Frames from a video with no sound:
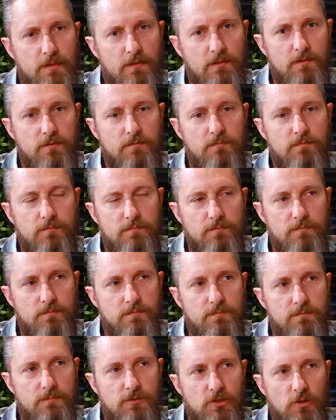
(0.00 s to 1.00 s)
in some
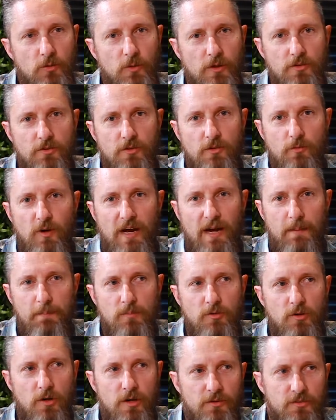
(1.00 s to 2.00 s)
value so what's the wrap
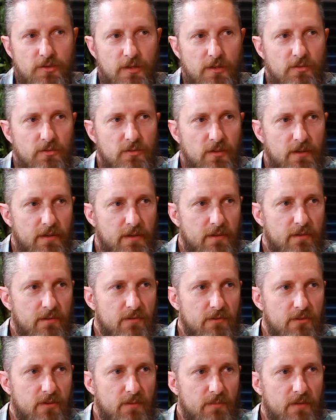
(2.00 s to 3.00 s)
like or
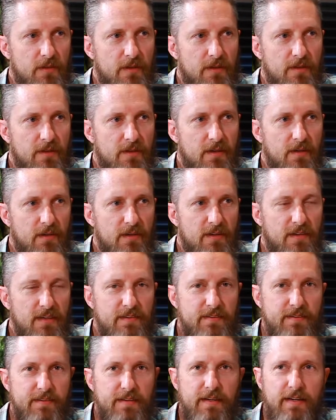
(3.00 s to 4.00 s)
something like that yeah it,